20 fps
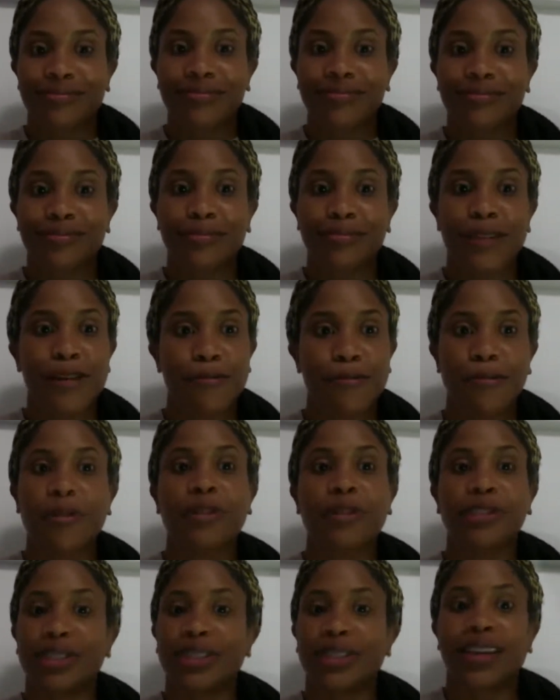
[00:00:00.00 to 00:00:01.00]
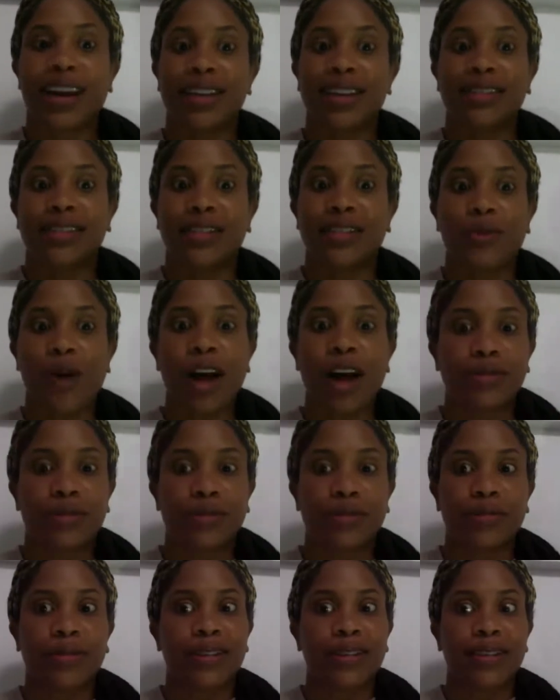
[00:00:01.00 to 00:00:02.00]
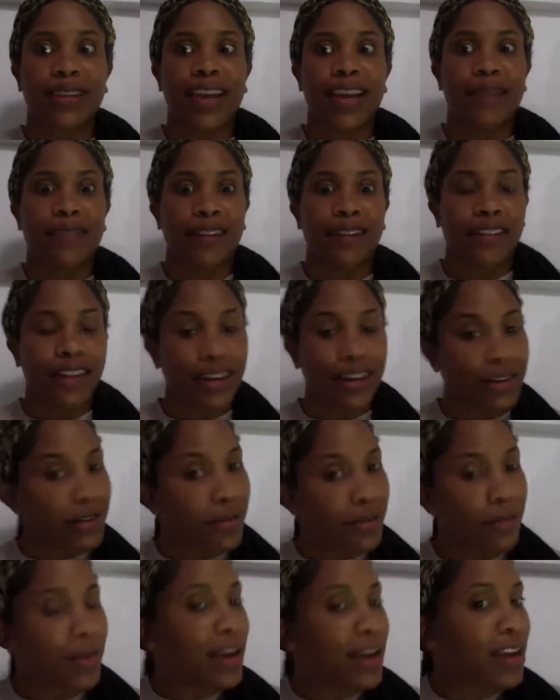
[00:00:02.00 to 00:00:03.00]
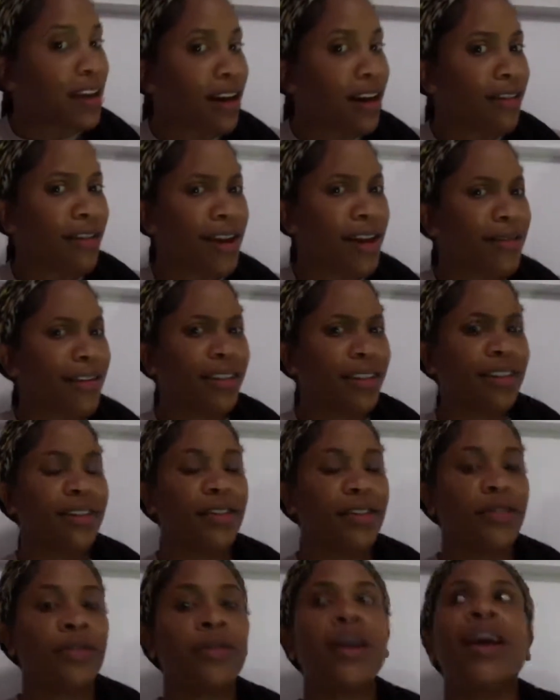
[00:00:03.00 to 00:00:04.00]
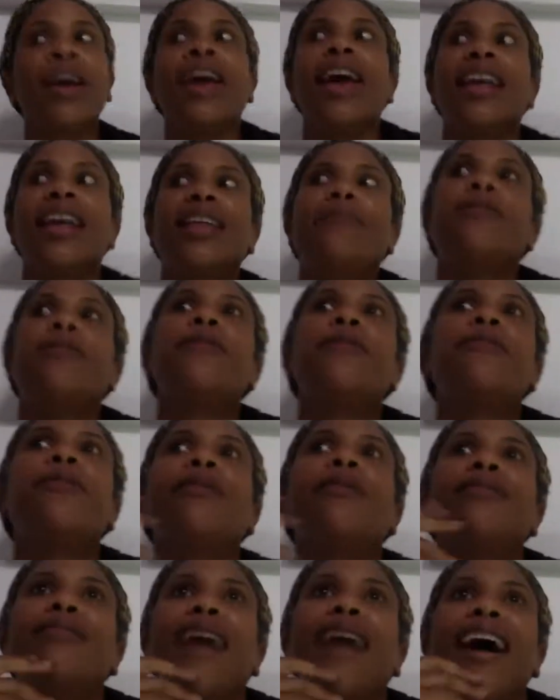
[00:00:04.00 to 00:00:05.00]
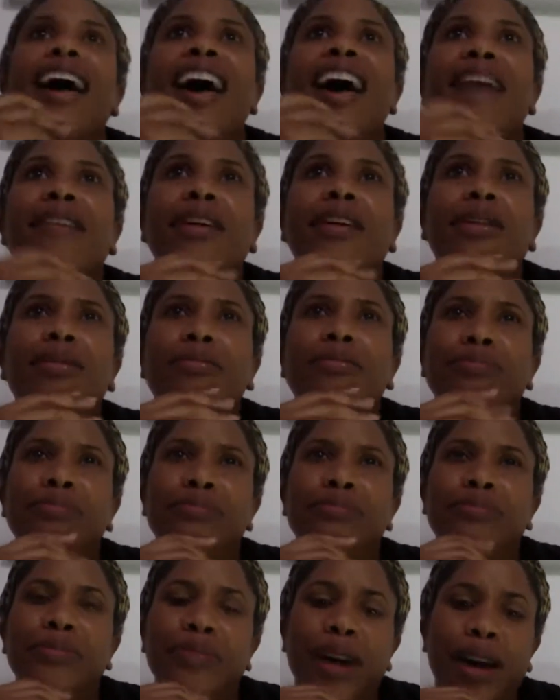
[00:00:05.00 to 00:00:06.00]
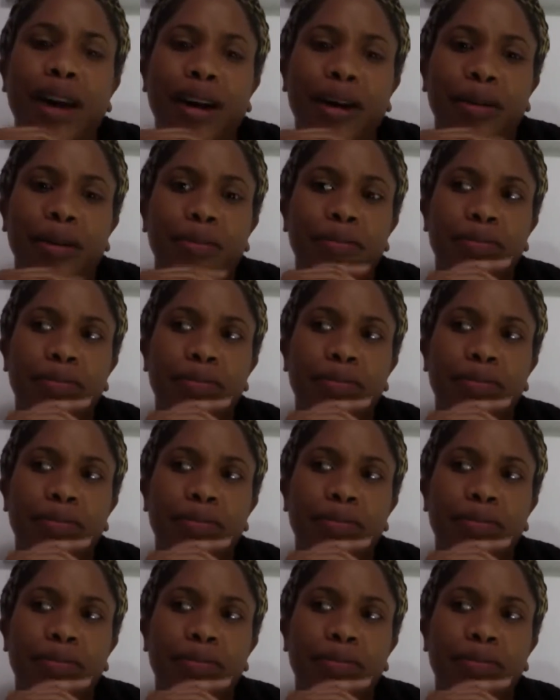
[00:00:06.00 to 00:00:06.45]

people are just constantly watching because they have nothing to do. I'm like, y'all don't have nothing to do. And then people not having blinds